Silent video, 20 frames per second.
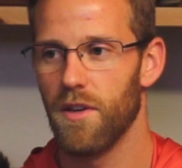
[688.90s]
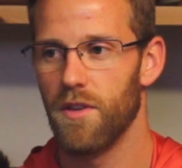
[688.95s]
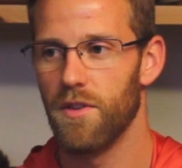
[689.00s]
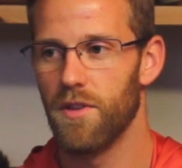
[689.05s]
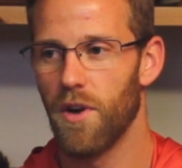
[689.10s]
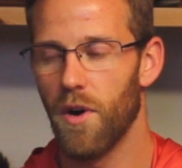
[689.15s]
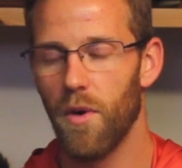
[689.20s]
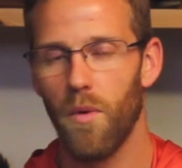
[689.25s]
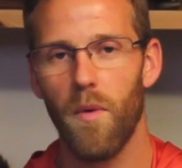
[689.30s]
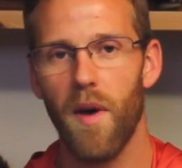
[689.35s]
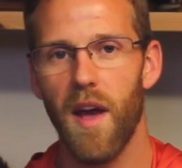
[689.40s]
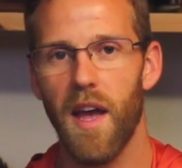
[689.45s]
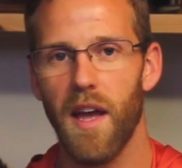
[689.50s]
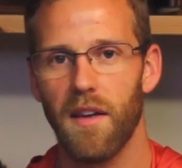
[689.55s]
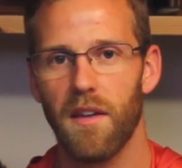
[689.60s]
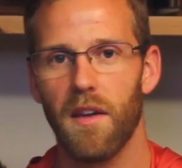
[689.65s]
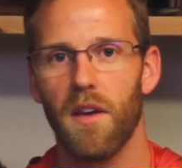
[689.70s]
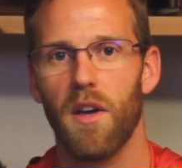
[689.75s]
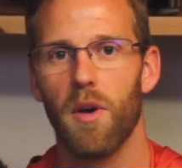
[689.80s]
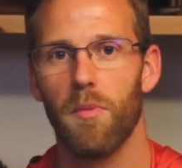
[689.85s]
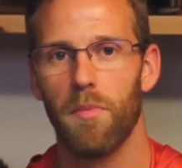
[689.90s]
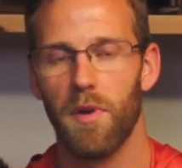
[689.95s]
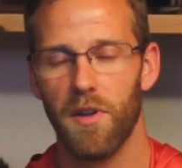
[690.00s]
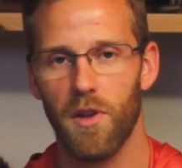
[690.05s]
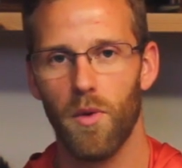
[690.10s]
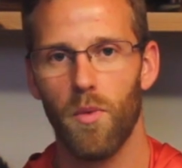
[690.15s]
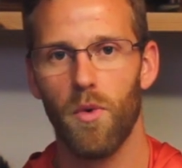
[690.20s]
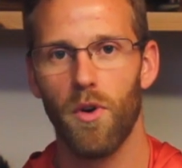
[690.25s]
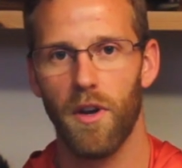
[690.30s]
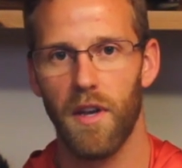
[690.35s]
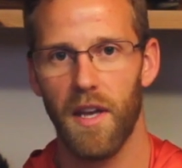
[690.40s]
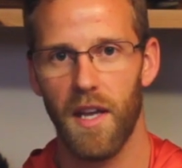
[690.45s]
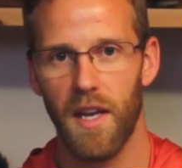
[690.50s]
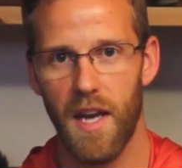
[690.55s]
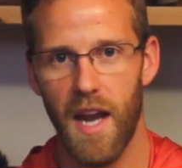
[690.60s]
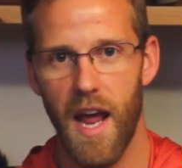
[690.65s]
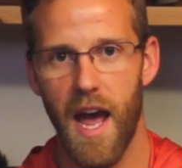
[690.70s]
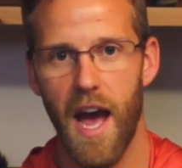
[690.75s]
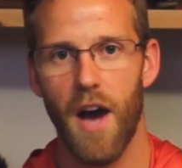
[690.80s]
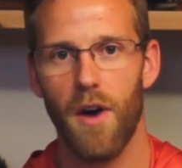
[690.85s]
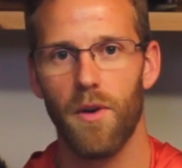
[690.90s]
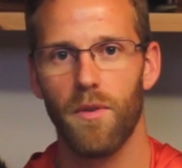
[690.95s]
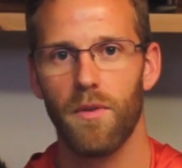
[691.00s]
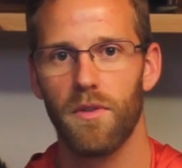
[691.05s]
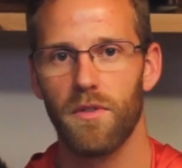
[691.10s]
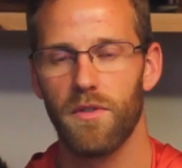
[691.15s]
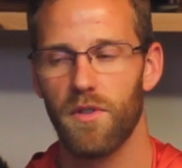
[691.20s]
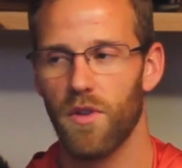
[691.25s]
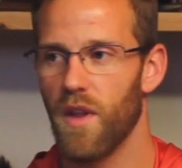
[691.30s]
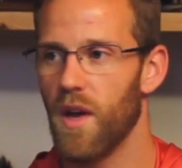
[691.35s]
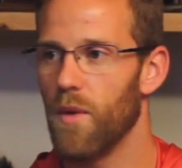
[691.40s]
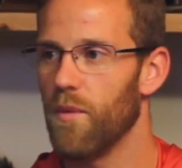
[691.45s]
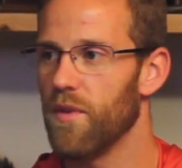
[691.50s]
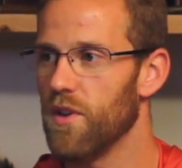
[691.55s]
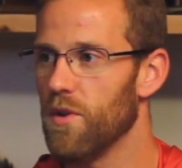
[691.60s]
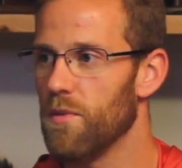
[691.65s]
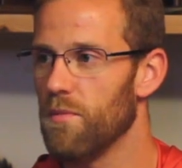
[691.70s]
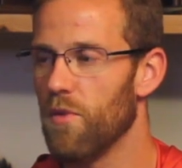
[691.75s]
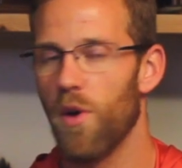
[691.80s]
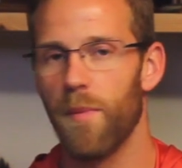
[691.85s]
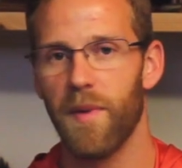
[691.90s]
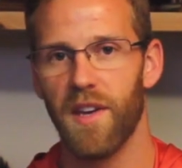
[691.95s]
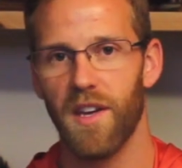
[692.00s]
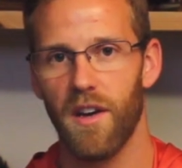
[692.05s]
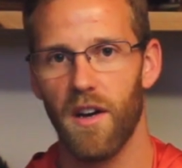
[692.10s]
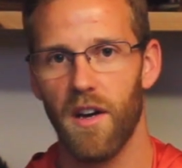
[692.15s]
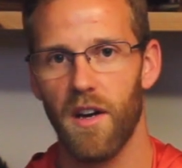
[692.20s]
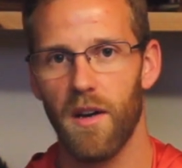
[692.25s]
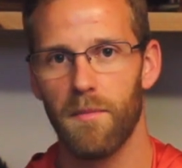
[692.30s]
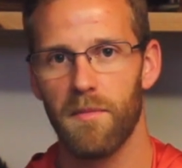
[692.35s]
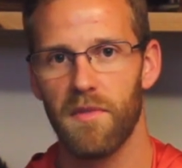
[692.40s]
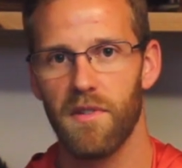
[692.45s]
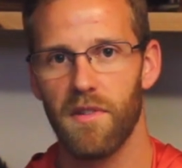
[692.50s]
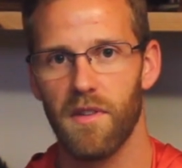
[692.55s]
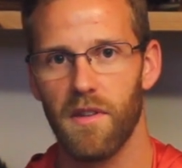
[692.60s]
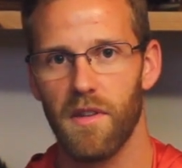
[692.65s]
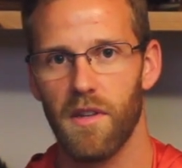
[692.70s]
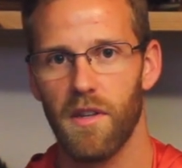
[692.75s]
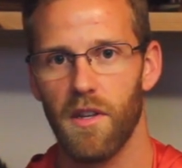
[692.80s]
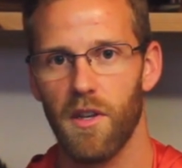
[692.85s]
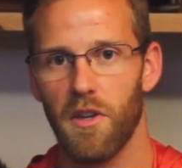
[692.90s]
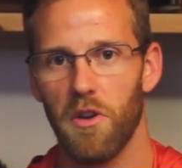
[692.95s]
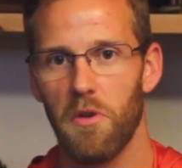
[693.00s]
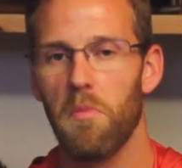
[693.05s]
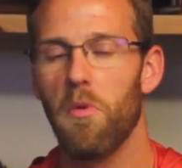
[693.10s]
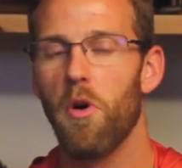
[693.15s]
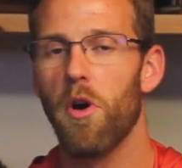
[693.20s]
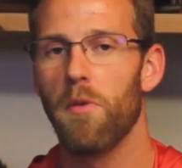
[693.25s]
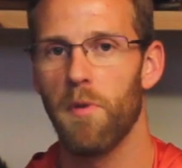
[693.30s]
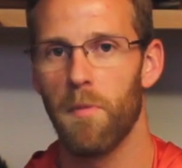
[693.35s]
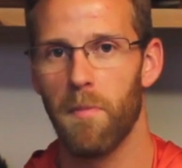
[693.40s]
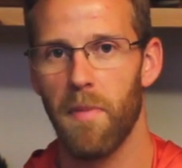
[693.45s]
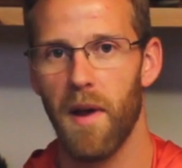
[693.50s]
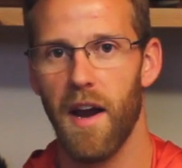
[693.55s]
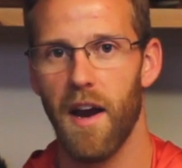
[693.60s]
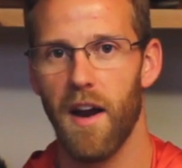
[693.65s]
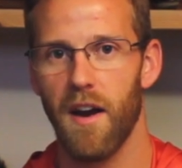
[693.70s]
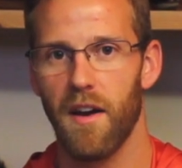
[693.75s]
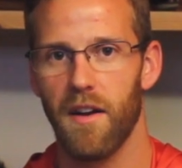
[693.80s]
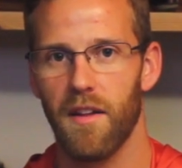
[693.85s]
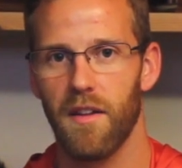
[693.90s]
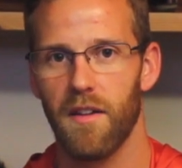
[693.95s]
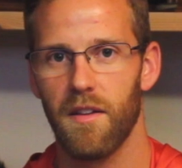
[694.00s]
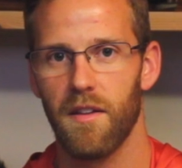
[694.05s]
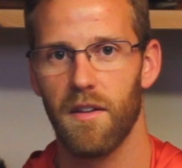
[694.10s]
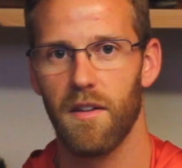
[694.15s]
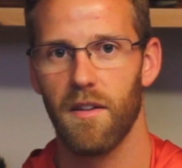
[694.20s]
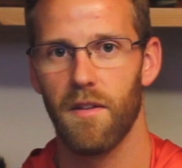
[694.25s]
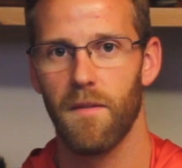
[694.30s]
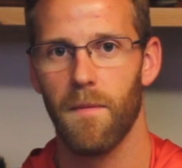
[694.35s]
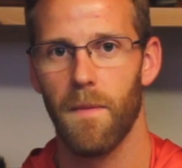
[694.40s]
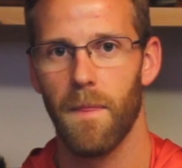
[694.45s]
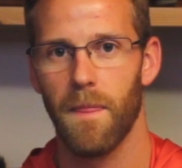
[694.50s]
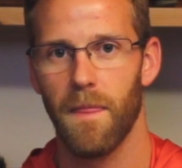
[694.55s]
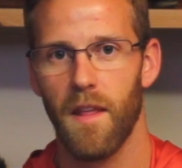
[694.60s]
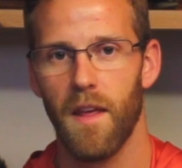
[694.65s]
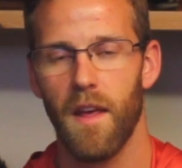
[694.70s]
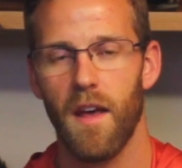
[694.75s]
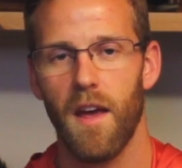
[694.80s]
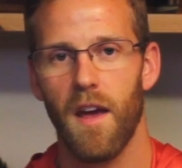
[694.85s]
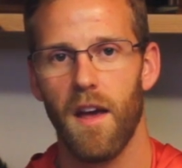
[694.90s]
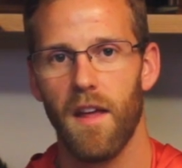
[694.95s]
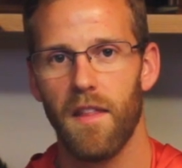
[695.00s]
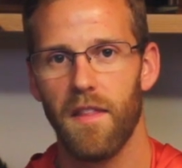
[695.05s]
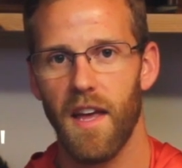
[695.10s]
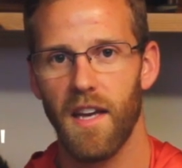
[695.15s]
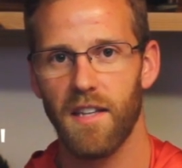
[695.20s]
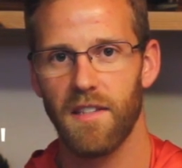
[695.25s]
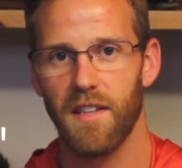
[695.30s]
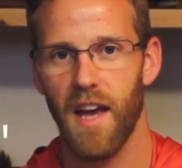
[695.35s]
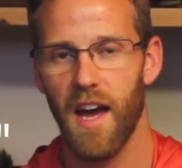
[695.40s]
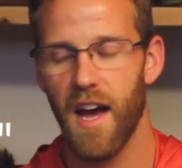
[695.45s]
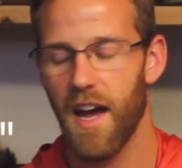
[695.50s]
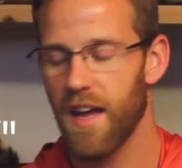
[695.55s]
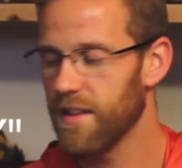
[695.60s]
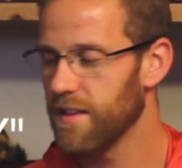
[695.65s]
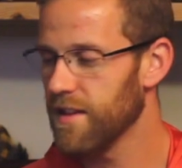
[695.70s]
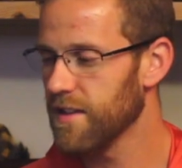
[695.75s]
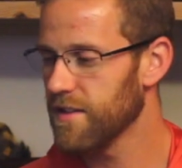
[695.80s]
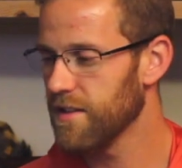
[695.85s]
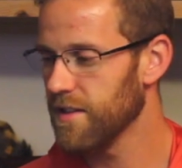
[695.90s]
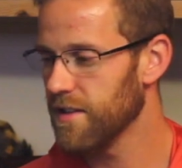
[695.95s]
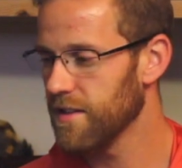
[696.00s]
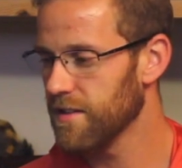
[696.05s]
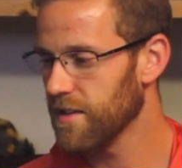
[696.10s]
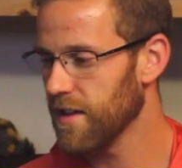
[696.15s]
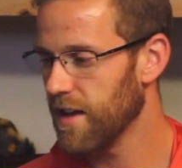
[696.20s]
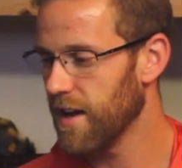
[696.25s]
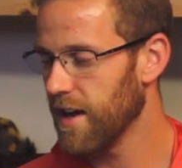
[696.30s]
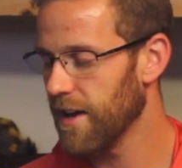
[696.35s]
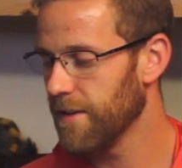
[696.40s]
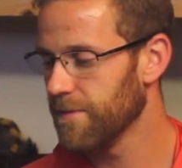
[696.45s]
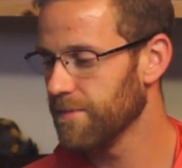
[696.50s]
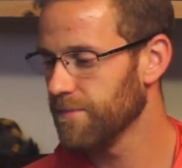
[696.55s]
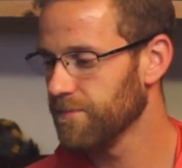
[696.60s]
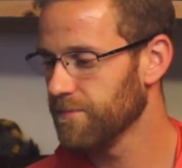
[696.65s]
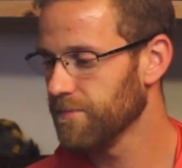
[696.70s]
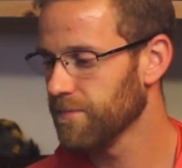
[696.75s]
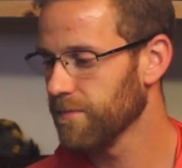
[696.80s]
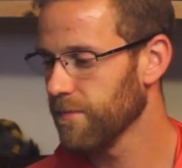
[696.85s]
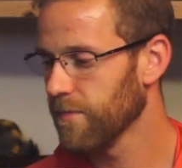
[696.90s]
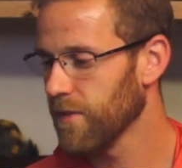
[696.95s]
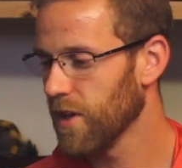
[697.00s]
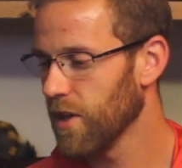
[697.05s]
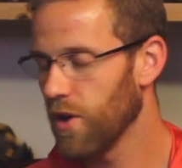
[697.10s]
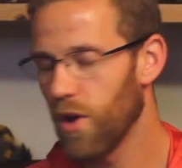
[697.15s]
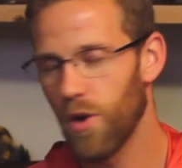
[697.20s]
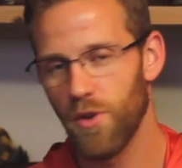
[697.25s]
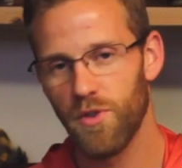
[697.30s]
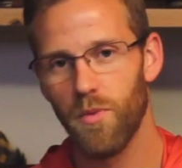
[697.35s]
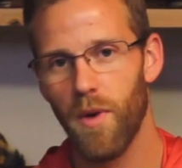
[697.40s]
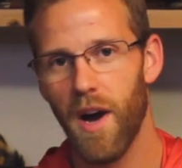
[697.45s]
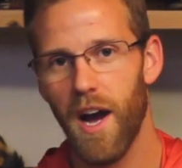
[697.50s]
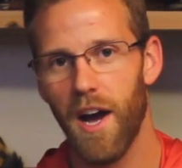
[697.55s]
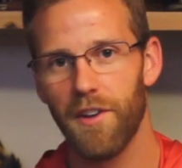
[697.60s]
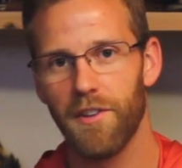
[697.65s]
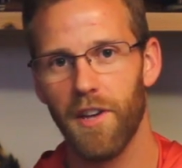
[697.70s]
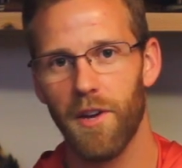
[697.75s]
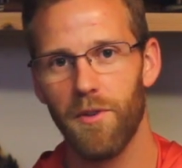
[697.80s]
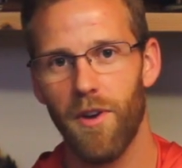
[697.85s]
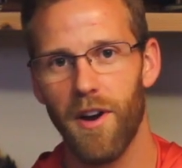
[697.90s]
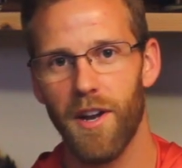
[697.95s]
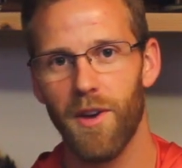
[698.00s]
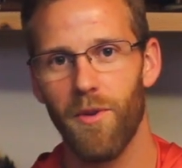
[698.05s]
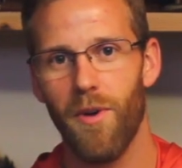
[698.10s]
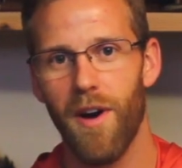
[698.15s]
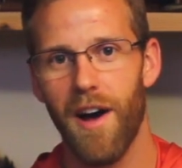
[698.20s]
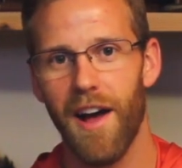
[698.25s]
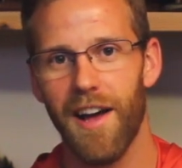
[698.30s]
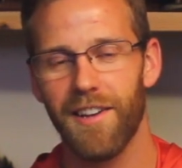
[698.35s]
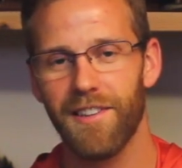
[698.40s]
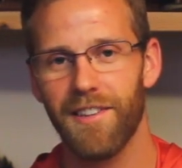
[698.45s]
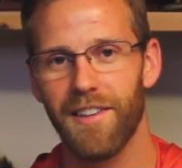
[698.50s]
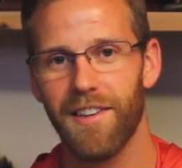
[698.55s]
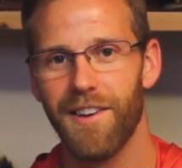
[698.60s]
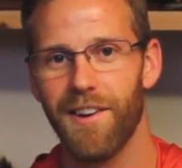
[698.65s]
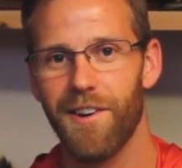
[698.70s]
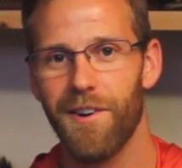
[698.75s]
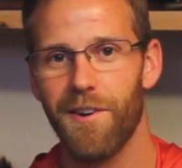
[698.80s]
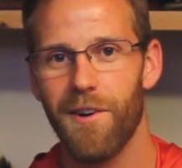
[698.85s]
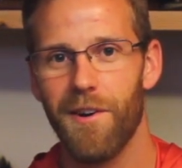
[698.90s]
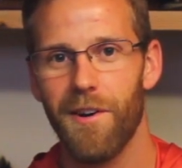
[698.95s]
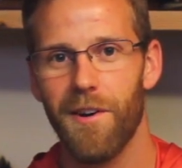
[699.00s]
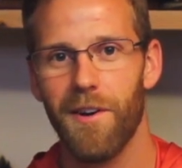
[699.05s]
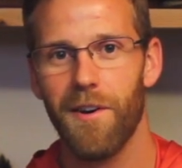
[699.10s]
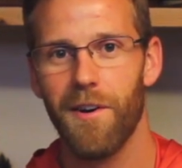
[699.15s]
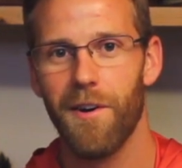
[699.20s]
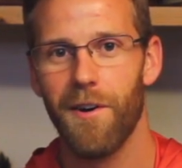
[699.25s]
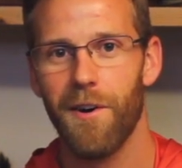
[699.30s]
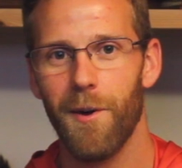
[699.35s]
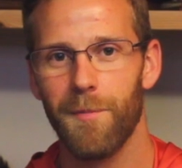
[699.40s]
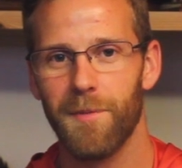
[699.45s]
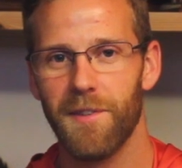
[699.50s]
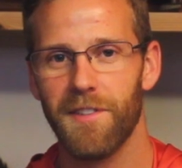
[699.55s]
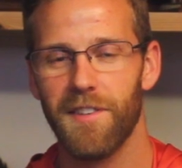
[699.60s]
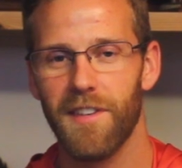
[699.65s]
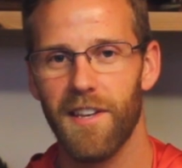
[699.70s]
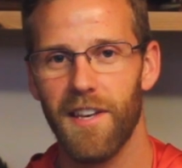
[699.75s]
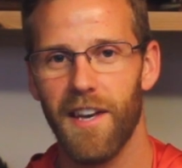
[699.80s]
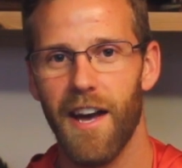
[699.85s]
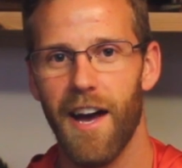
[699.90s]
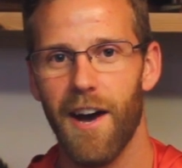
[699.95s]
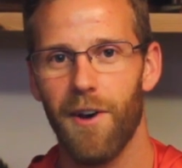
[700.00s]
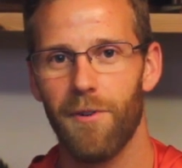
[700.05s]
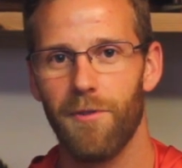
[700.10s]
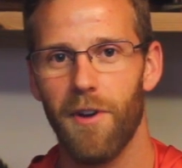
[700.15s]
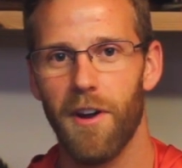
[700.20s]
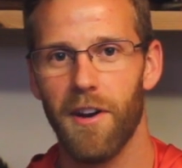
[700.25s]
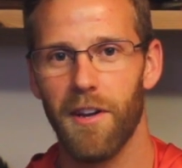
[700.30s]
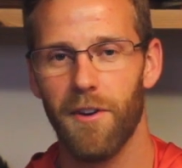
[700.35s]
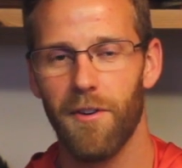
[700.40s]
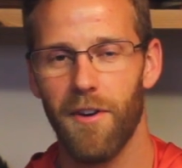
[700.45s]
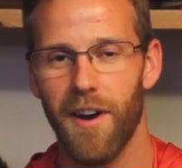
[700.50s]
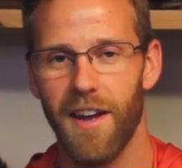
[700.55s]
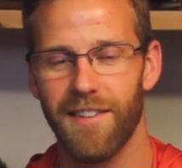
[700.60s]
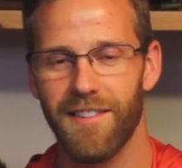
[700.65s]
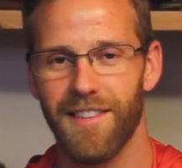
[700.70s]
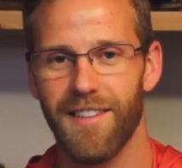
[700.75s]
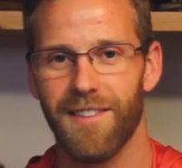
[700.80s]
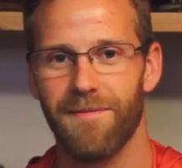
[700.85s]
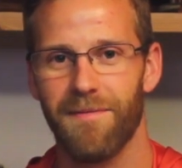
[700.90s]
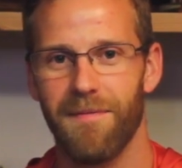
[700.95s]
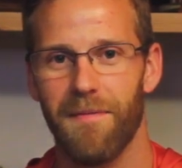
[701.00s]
Don't wait. Put the work in now so that when your moment comes, you're more prepared. Thanks, guy. This is Coach Wilde on Running Wild. Hope to see you out running crazy.